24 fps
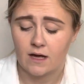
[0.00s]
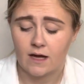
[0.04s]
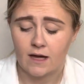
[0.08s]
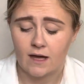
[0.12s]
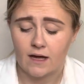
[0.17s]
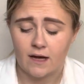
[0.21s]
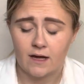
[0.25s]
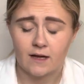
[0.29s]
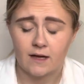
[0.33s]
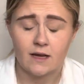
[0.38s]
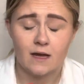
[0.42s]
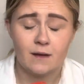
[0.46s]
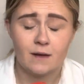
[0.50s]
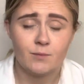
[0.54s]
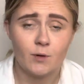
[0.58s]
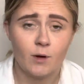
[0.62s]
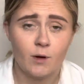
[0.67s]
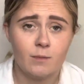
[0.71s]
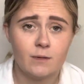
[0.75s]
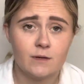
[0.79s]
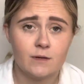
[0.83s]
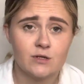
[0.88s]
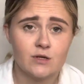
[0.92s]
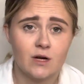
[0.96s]
And I'll
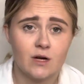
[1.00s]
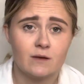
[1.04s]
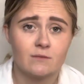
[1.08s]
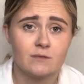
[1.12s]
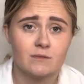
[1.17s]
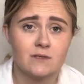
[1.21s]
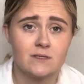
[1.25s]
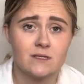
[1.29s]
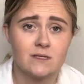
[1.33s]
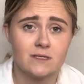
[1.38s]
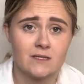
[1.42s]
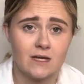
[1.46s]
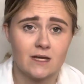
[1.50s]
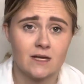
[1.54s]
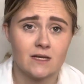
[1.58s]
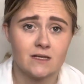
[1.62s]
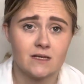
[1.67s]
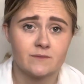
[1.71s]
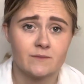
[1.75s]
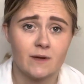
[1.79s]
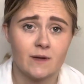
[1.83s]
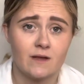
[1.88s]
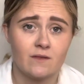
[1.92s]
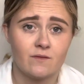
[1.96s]
probably try one today
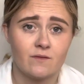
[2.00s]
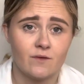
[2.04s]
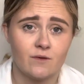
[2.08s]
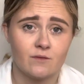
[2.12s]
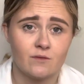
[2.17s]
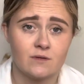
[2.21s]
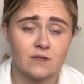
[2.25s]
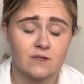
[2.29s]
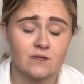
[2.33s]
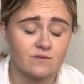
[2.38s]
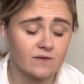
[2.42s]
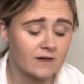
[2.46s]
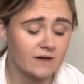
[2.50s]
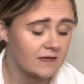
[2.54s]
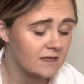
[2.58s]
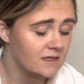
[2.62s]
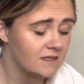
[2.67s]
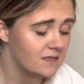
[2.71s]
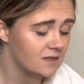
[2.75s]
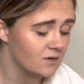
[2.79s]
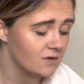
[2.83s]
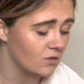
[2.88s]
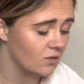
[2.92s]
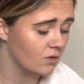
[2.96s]
because my throat is really
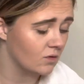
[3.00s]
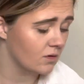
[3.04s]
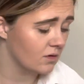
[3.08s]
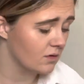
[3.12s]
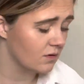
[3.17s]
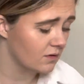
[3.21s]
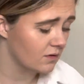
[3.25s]
sore.